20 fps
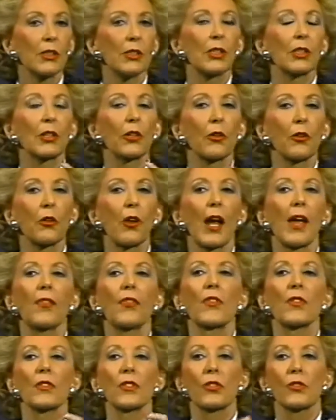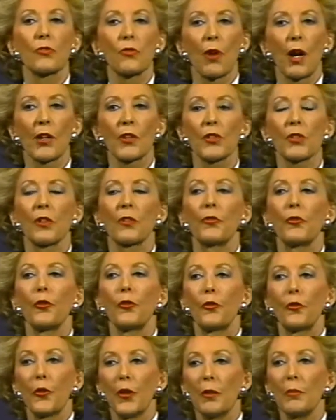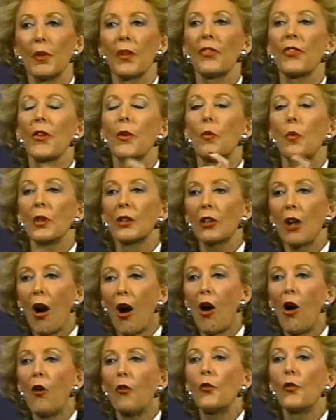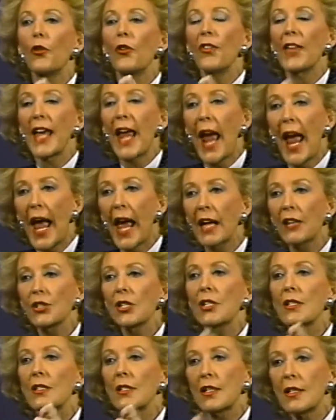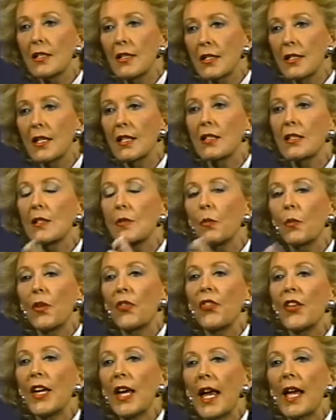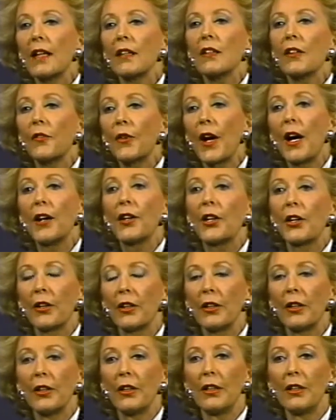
to create the structure of fulfillment that would call for the actions consistent with the end of hunger.